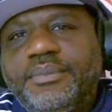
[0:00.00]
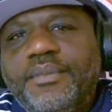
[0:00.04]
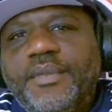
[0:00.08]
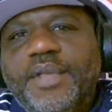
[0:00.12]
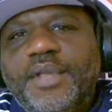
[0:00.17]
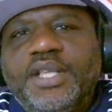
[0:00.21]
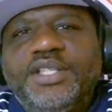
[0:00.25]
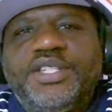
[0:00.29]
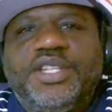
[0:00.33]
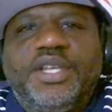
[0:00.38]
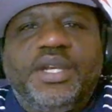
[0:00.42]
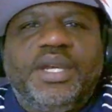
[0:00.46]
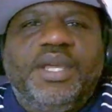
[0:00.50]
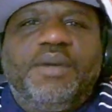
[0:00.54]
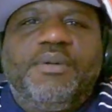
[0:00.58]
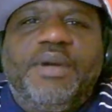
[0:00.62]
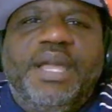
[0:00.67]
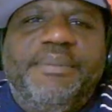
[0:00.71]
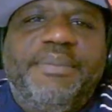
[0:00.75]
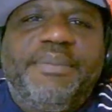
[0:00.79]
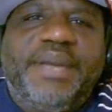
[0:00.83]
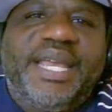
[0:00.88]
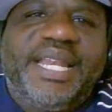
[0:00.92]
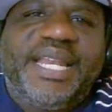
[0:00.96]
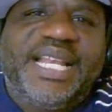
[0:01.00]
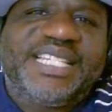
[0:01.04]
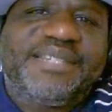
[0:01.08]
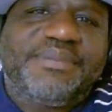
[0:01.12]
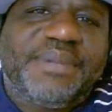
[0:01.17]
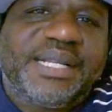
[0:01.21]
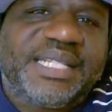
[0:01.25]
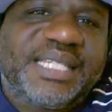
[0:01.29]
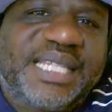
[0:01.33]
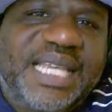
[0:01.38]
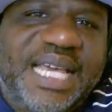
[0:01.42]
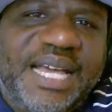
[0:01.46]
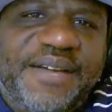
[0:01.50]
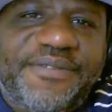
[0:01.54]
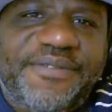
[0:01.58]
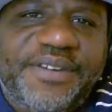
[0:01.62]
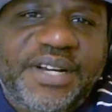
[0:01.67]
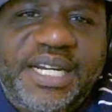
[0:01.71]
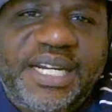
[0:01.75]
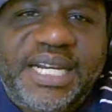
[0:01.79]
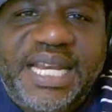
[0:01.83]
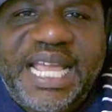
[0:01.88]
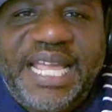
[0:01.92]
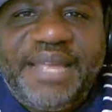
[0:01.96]
So anyway, man, that's my time for
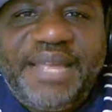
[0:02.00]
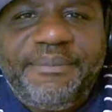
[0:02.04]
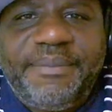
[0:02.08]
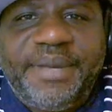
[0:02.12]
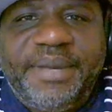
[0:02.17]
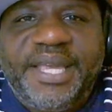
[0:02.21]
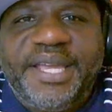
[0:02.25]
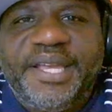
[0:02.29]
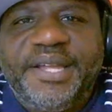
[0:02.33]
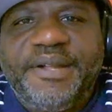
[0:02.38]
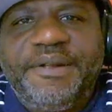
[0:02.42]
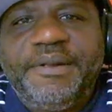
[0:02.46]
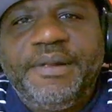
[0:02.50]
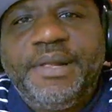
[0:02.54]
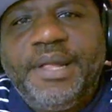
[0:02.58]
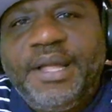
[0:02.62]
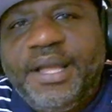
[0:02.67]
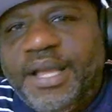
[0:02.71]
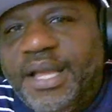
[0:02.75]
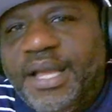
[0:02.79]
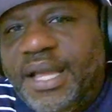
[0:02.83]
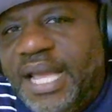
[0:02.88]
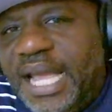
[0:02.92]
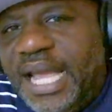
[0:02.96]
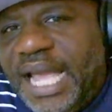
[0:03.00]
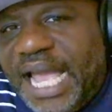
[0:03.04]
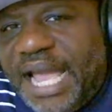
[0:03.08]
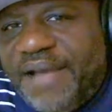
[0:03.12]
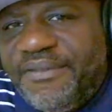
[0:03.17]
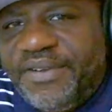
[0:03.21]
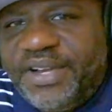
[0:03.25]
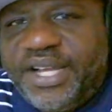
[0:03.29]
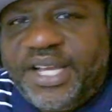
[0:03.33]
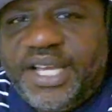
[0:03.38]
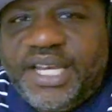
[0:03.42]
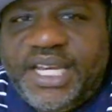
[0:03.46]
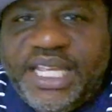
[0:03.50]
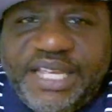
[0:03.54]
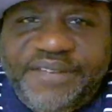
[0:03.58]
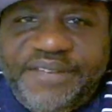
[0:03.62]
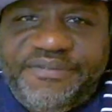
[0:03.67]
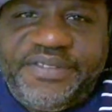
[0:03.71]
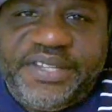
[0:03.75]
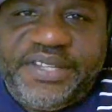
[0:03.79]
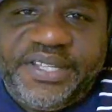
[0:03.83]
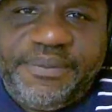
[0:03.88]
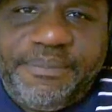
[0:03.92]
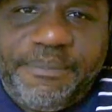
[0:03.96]
the night, man. Have a good
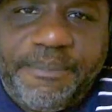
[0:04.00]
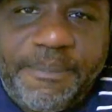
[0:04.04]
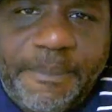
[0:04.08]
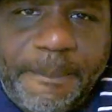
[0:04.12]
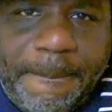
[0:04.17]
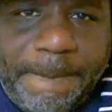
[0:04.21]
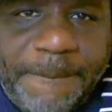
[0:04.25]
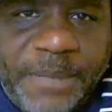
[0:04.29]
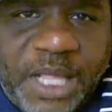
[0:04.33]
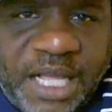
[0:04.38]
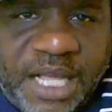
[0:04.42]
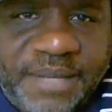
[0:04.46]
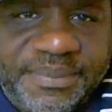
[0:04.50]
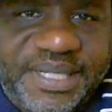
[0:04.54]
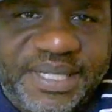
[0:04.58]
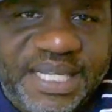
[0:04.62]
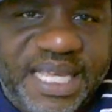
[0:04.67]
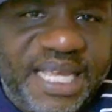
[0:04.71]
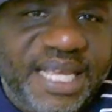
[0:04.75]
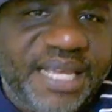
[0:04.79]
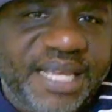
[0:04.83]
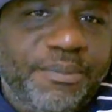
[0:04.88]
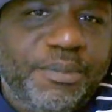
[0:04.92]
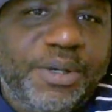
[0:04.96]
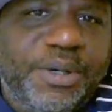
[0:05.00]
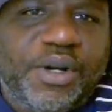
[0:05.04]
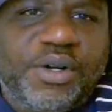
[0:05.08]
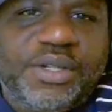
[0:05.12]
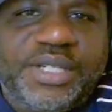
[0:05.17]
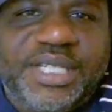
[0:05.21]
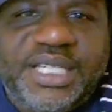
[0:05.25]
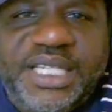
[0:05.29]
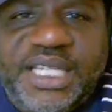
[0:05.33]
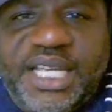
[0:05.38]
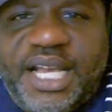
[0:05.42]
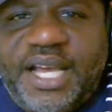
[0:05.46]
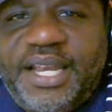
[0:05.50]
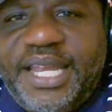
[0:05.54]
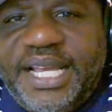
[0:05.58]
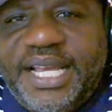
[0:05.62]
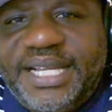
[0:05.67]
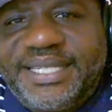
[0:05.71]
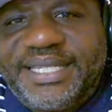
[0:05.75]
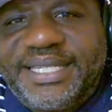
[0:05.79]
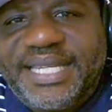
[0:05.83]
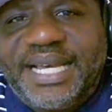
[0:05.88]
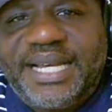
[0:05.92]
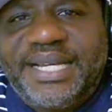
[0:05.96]
evening. You know what I'm saying? We're going to see y'all
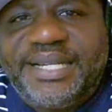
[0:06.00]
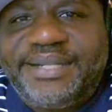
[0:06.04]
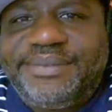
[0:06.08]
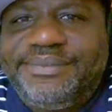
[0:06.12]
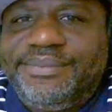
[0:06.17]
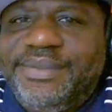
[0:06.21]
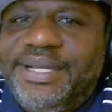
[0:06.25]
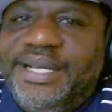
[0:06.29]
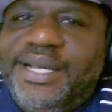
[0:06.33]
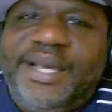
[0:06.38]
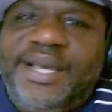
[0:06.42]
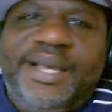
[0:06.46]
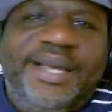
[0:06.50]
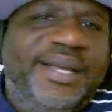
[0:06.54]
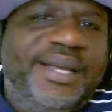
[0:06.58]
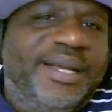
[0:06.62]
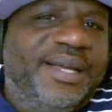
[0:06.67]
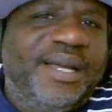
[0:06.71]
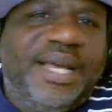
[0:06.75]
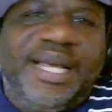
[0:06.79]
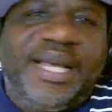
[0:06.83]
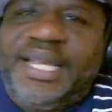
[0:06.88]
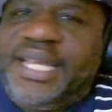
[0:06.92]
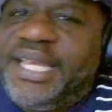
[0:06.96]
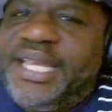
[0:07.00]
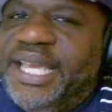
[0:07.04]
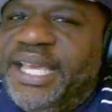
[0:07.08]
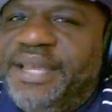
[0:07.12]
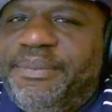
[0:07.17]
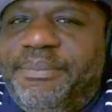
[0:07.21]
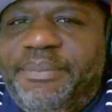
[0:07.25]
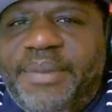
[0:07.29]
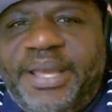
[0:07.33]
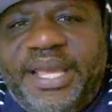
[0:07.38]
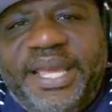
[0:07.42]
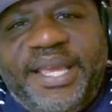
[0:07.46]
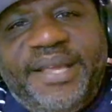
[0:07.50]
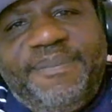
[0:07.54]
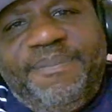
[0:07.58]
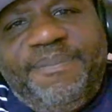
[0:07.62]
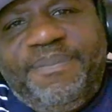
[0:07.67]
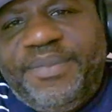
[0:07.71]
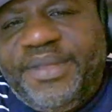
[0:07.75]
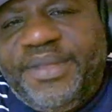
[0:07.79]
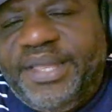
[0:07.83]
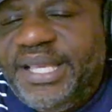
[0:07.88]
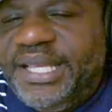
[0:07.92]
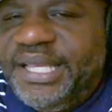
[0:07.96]
next time. Again, man,
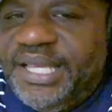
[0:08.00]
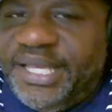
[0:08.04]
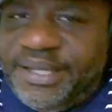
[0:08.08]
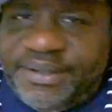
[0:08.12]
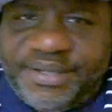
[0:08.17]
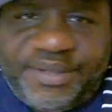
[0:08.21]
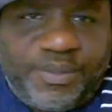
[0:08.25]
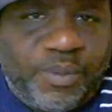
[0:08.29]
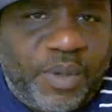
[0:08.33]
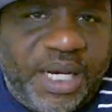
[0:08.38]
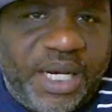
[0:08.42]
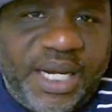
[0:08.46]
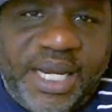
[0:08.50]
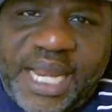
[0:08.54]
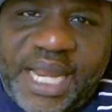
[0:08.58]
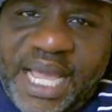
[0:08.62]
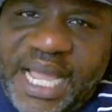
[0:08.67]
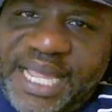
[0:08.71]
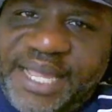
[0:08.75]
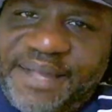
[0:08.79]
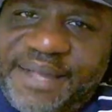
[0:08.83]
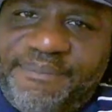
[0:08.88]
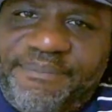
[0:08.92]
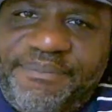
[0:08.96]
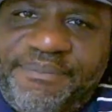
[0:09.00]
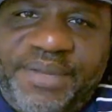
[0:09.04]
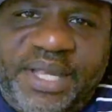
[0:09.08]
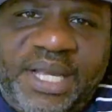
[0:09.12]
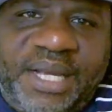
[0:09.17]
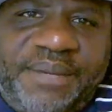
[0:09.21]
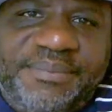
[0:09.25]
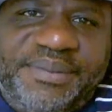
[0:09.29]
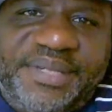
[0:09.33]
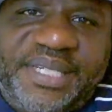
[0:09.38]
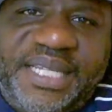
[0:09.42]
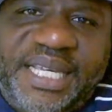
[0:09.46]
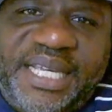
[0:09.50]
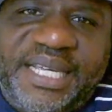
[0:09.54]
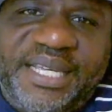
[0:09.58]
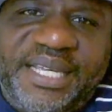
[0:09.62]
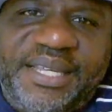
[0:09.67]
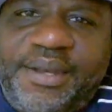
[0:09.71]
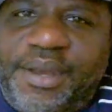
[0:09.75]
it's one night. You know what I'm saying?